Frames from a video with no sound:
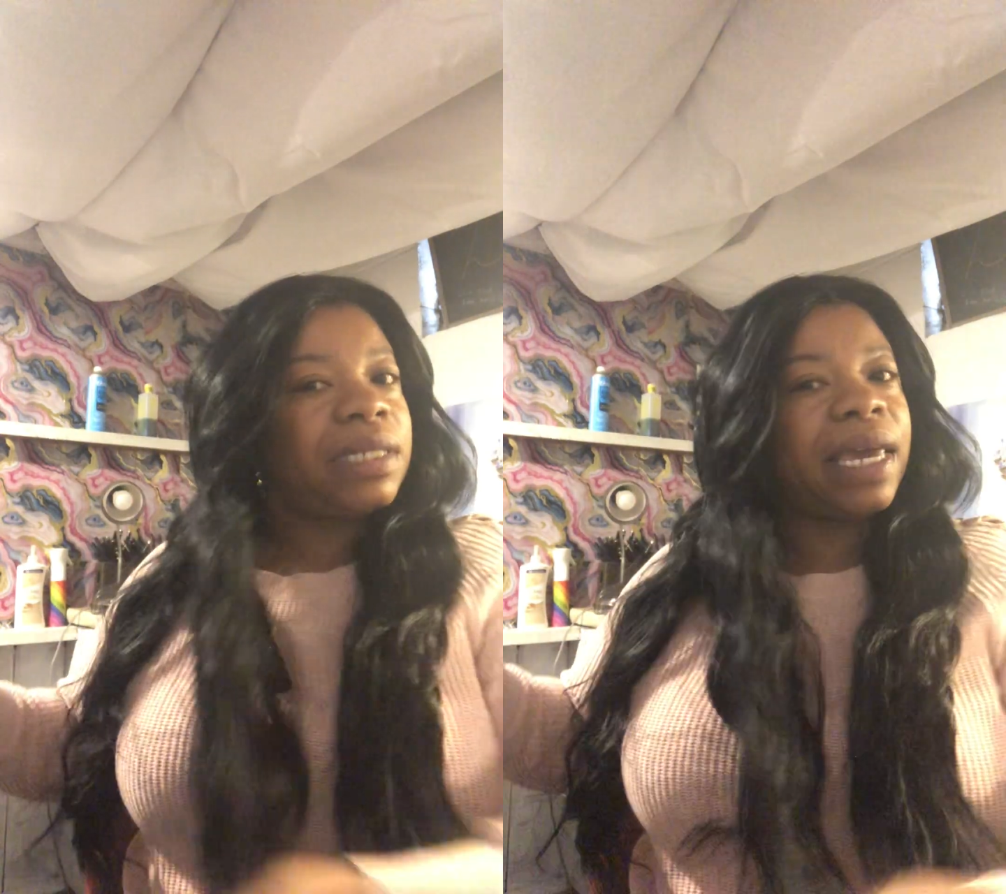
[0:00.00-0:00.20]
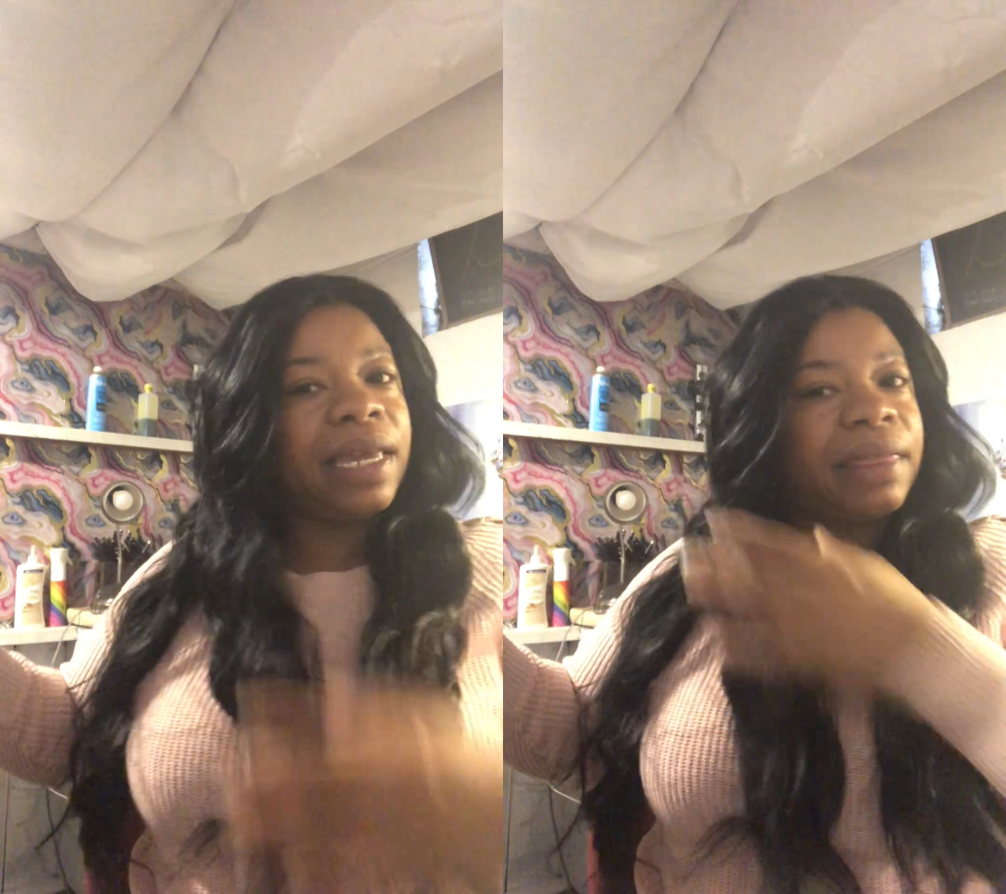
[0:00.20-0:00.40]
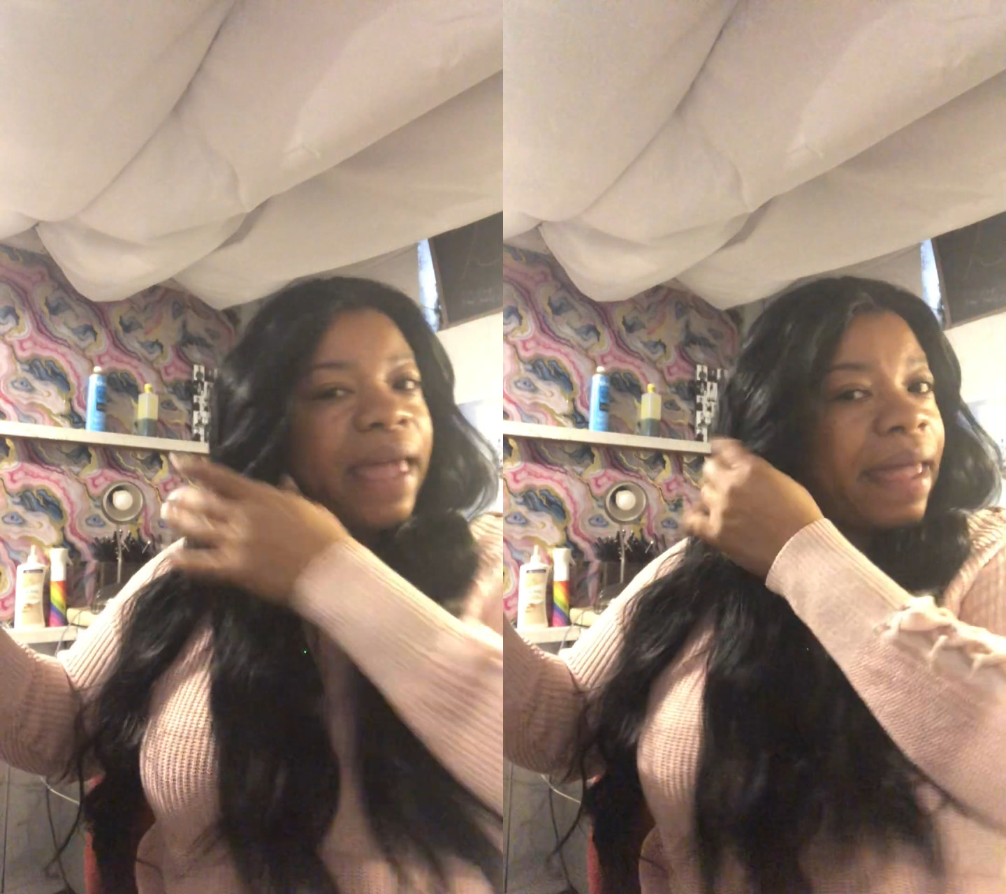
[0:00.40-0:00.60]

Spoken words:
take